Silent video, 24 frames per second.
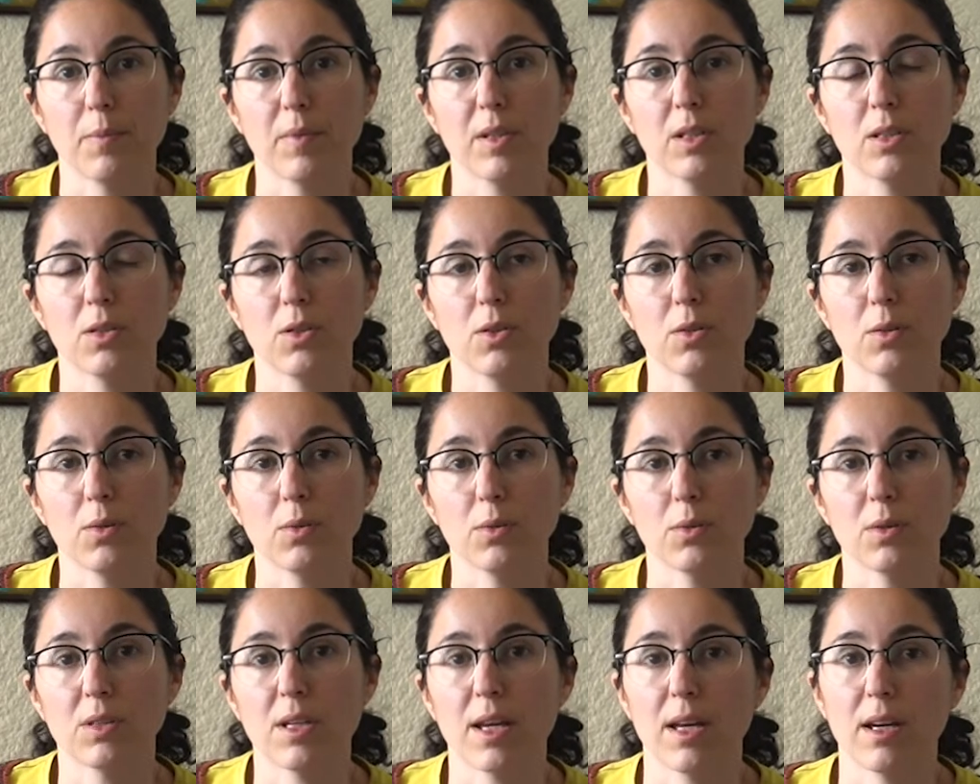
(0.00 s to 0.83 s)

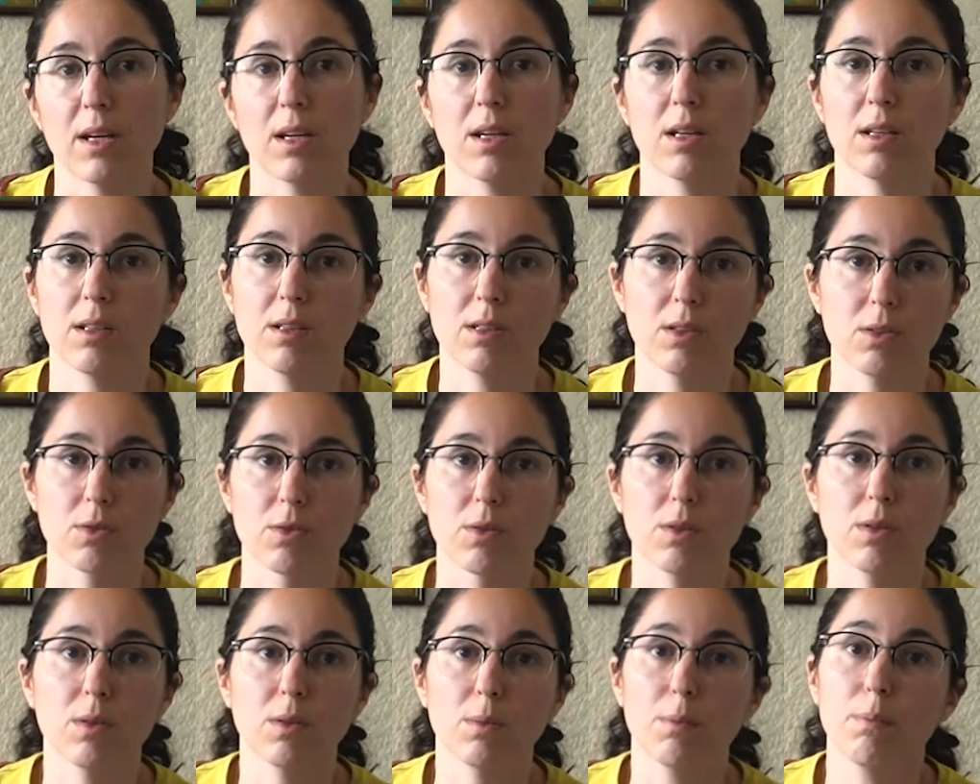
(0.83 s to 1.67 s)
to take
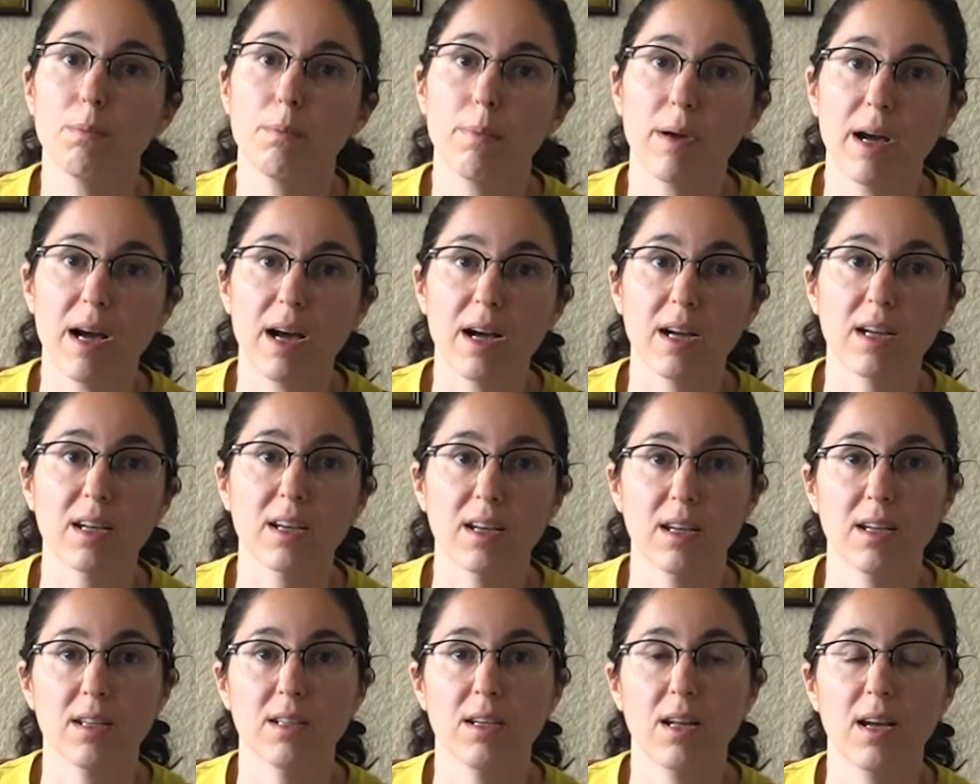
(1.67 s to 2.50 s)
control back
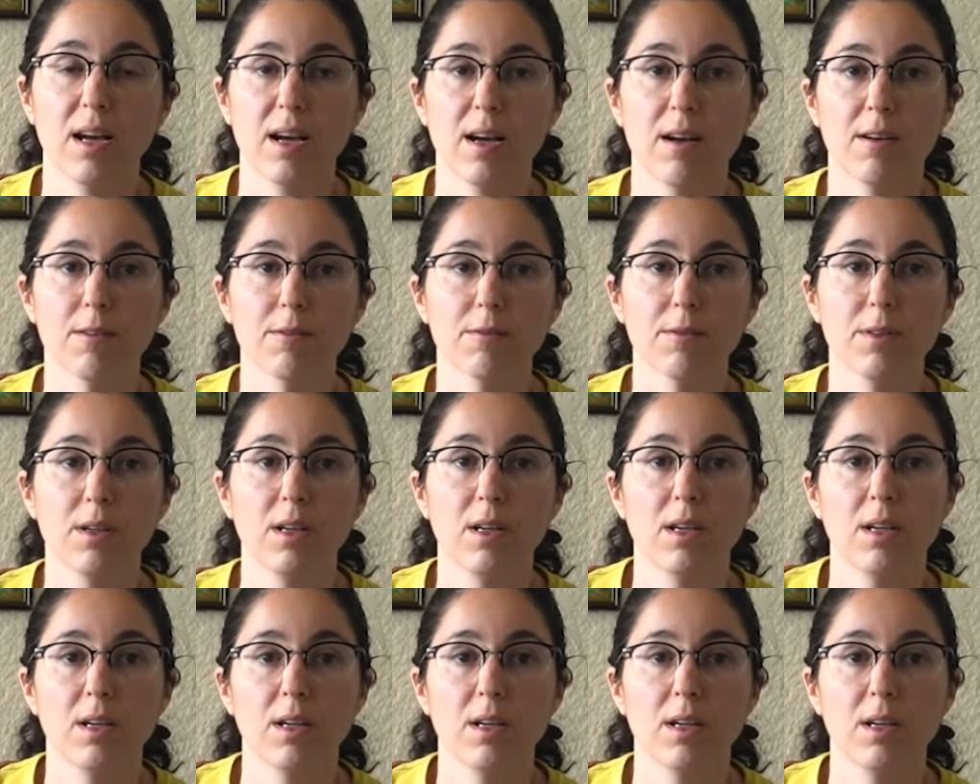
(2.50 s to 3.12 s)
and have